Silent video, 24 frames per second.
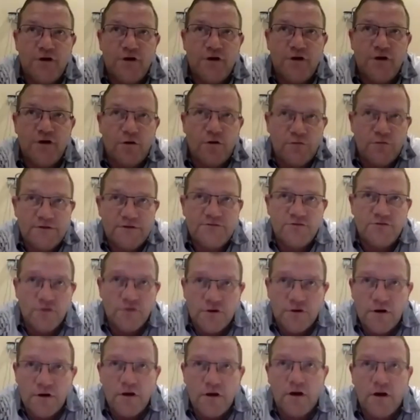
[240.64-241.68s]
hold a tour
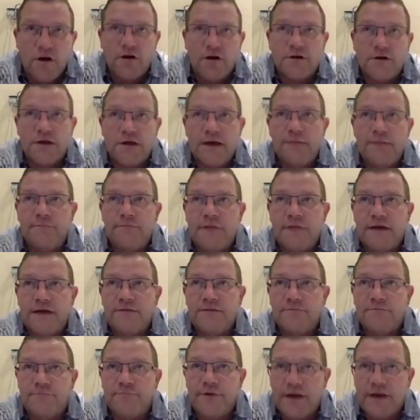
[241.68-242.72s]
card
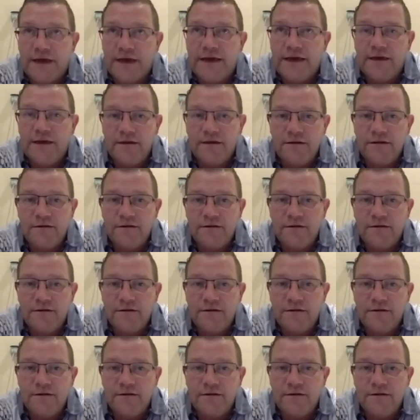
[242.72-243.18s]
and play,